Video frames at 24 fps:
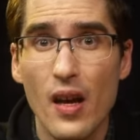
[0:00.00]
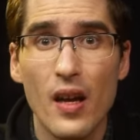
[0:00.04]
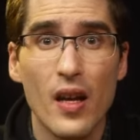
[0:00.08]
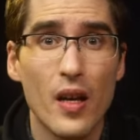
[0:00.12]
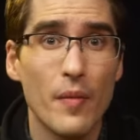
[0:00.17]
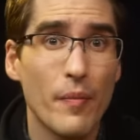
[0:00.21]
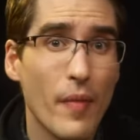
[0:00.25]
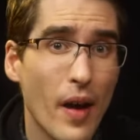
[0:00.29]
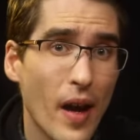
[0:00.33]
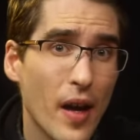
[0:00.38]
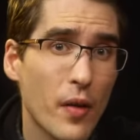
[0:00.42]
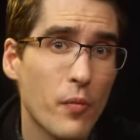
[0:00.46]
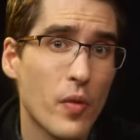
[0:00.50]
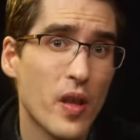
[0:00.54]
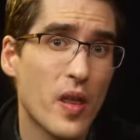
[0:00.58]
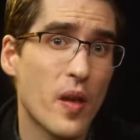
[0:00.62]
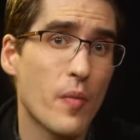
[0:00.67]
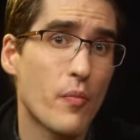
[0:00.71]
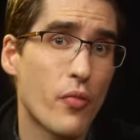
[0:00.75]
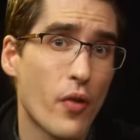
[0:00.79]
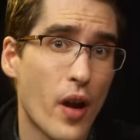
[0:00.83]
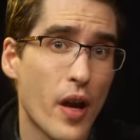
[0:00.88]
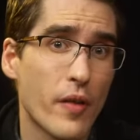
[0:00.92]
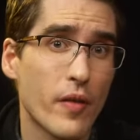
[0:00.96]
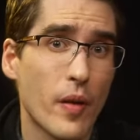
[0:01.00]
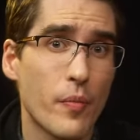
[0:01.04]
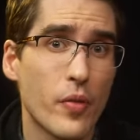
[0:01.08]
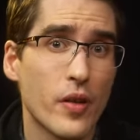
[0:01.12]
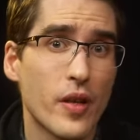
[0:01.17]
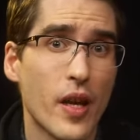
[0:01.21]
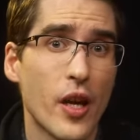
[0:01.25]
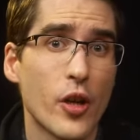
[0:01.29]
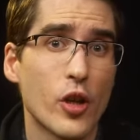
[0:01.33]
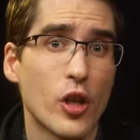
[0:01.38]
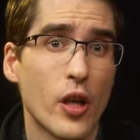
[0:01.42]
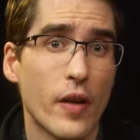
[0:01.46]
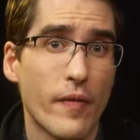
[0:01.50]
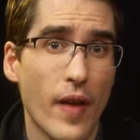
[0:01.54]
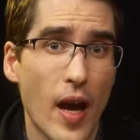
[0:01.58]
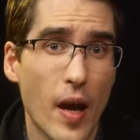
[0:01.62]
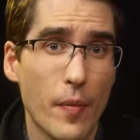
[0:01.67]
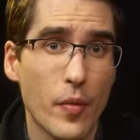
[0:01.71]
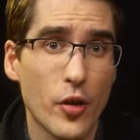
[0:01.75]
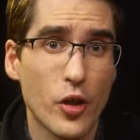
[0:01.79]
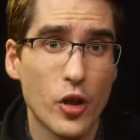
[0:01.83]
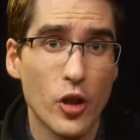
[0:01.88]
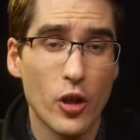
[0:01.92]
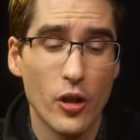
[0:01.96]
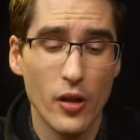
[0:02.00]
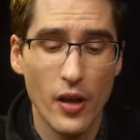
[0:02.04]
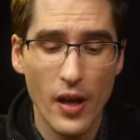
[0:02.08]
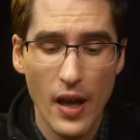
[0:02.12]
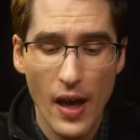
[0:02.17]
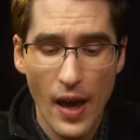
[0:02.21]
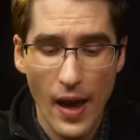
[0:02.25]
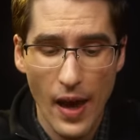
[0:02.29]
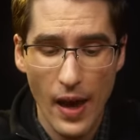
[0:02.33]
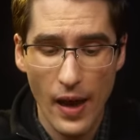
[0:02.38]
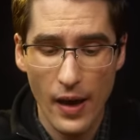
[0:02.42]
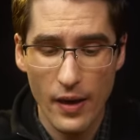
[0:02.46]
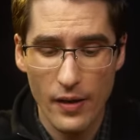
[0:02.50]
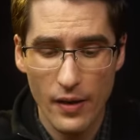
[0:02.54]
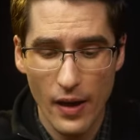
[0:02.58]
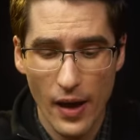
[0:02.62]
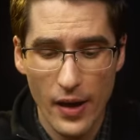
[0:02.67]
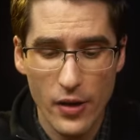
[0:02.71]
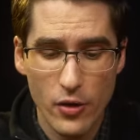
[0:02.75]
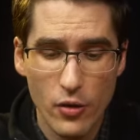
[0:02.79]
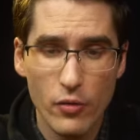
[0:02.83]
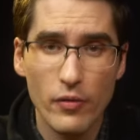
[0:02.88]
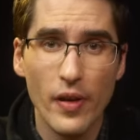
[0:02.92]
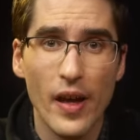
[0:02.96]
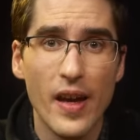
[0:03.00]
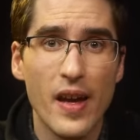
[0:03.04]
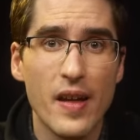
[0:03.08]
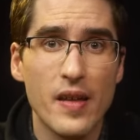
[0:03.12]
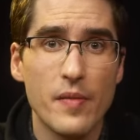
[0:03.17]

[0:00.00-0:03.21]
combined with the brand reputation of Aputure, and I do like